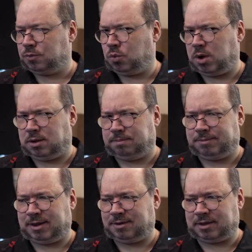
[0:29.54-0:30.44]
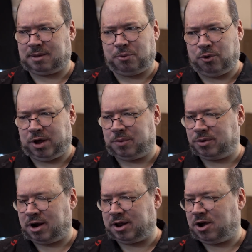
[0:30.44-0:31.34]
Well, that's not the point.
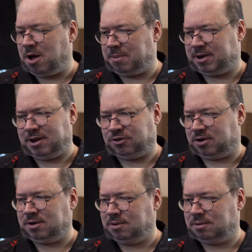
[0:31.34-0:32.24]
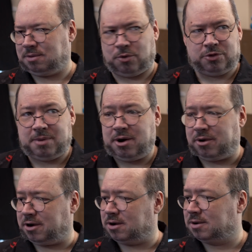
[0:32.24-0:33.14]
We're not in competition. The more the
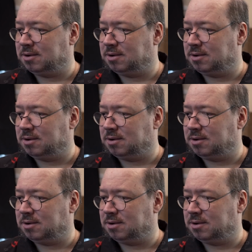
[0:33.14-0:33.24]
merrier.